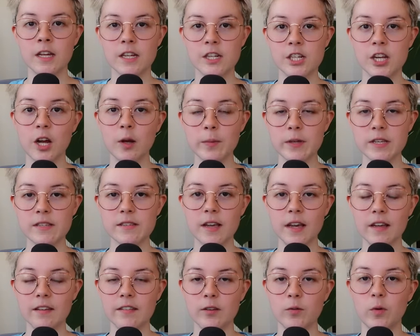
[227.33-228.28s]
Shelby
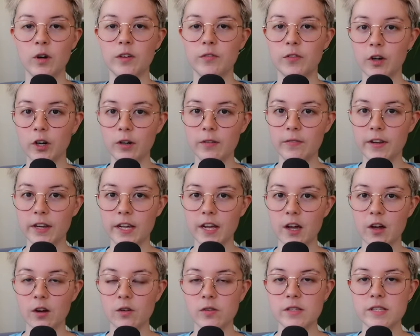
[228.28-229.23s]
says in one of her
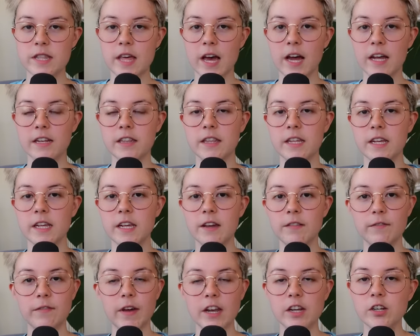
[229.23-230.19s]
videos that the
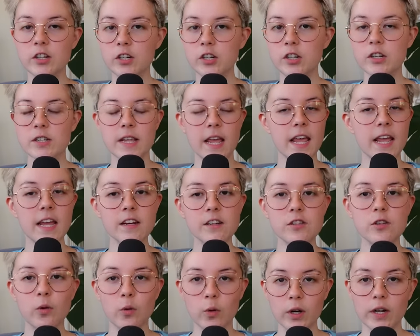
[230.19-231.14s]
vendors and
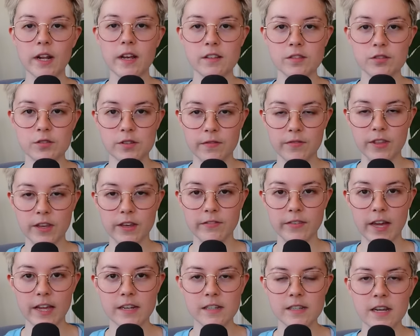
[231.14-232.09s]
the organizers of the
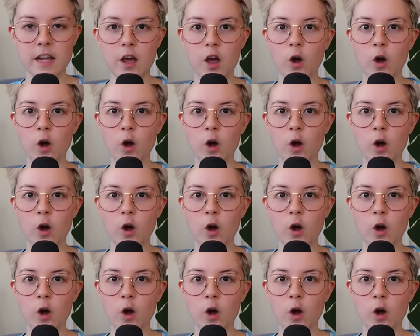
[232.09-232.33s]
event